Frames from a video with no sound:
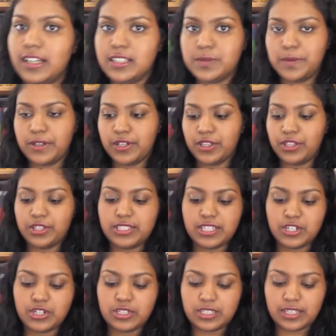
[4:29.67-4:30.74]
Next book looks
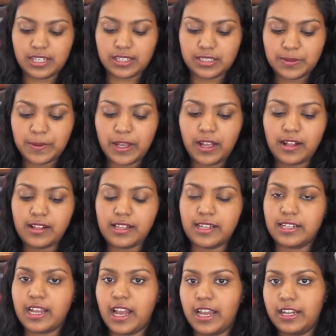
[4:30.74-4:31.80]
interesting as well,
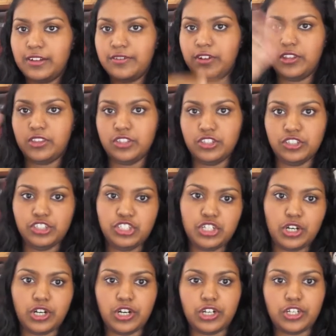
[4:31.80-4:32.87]
and kind of on the
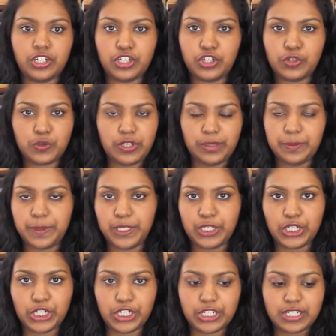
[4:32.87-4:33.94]
dark,
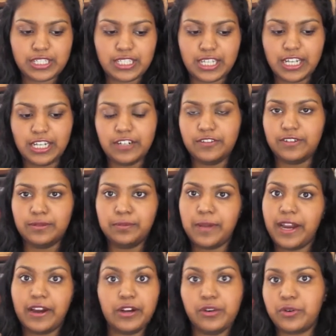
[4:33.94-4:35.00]
creepier side of it,
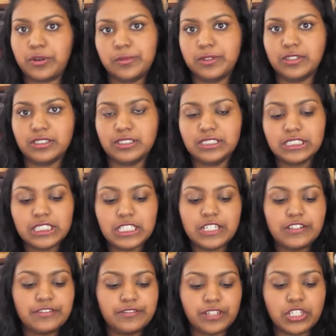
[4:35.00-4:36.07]
paranormal
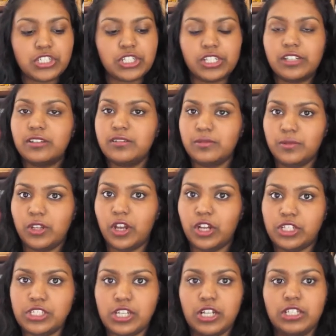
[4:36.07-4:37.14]
fiction, young
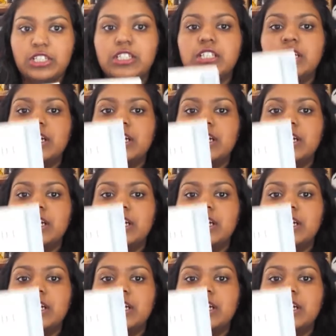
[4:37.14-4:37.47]
adult.